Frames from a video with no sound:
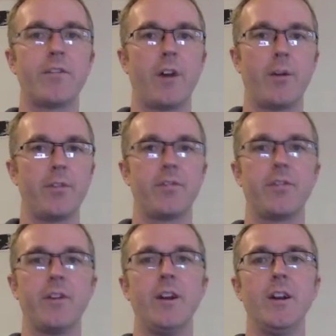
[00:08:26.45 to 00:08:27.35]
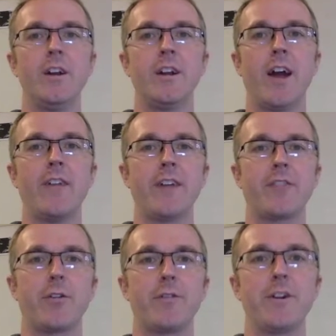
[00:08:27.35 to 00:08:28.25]
So I was, you know, had
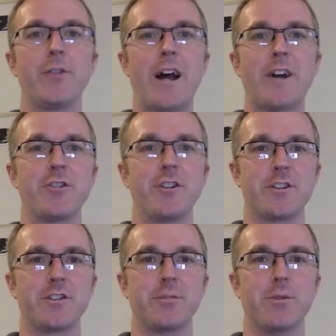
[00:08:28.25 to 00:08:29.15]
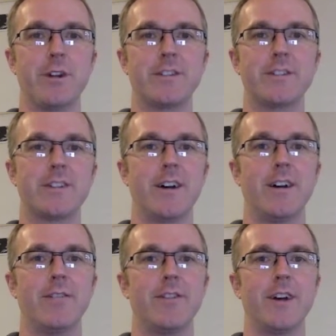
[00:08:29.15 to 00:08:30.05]
that sort of irrational exuberance
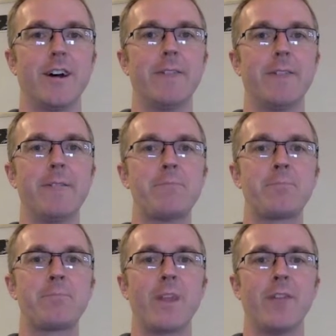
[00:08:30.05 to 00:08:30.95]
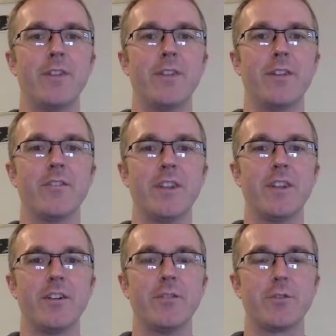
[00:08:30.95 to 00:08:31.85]
of, uh, of the, you know,
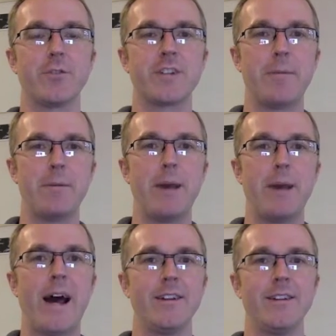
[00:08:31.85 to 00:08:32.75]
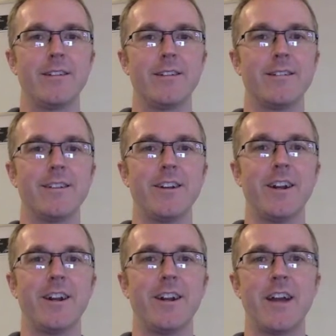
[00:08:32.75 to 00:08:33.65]
your first time at bat, you, you hit
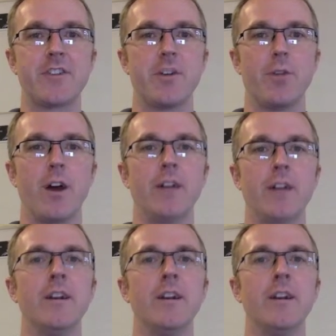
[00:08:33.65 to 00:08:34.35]
a nice home run.